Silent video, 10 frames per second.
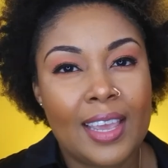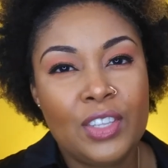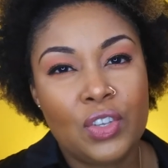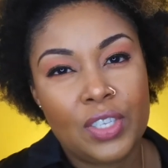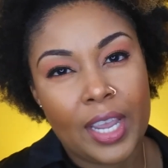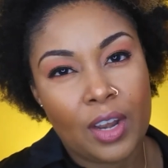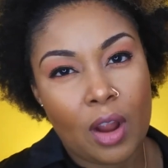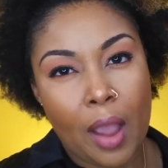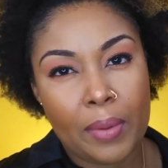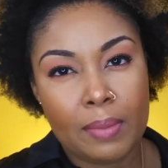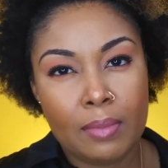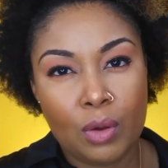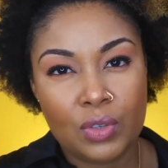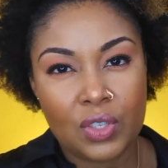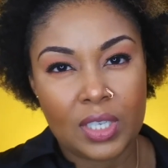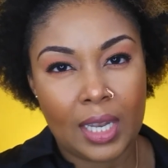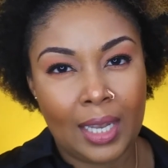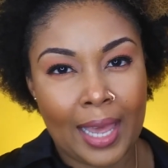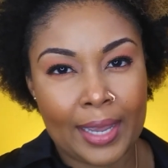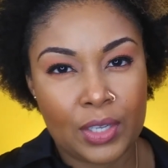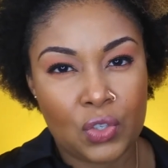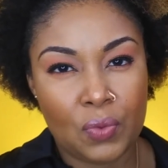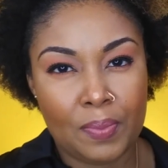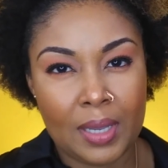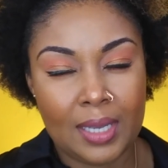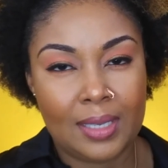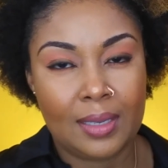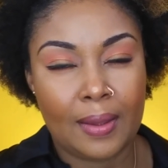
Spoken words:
entertainer I would most like to meet.